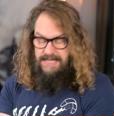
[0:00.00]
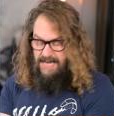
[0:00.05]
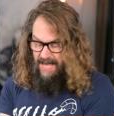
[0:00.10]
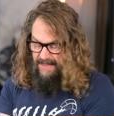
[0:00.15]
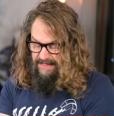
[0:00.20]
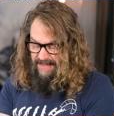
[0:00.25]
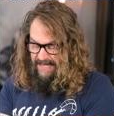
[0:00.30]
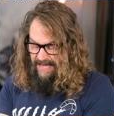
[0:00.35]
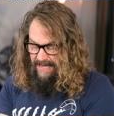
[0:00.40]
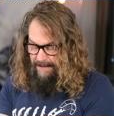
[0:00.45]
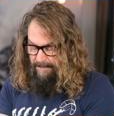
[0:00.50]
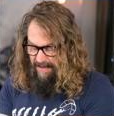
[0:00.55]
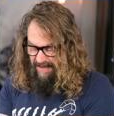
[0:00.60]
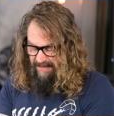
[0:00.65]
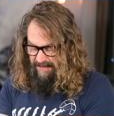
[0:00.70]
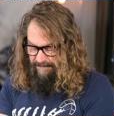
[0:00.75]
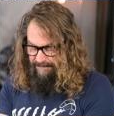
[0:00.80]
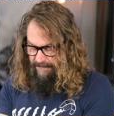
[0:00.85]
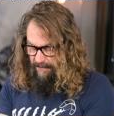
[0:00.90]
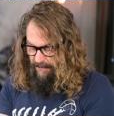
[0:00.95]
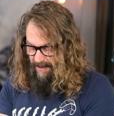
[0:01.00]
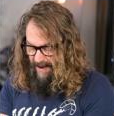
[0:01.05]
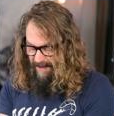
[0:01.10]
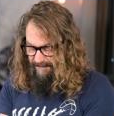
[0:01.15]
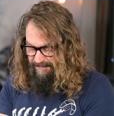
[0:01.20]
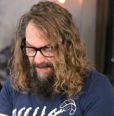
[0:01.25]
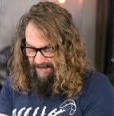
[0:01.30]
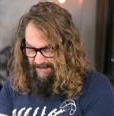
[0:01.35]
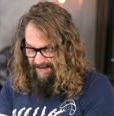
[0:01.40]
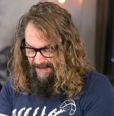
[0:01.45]
nothing but the
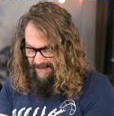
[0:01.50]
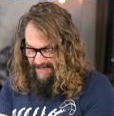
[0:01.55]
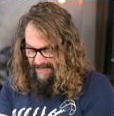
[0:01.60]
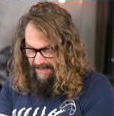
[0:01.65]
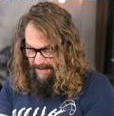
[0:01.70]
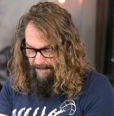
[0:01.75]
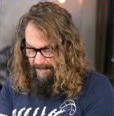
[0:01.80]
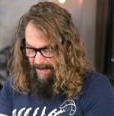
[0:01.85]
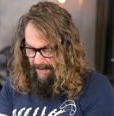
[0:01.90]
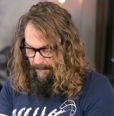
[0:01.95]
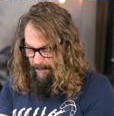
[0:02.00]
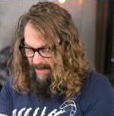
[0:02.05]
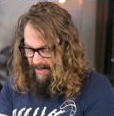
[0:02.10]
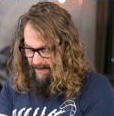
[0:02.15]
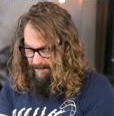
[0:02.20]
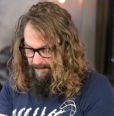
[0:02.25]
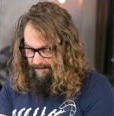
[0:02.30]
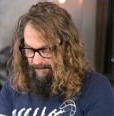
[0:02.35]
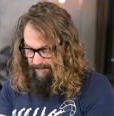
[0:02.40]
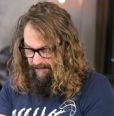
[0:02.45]
photograph, nothing to get in my way.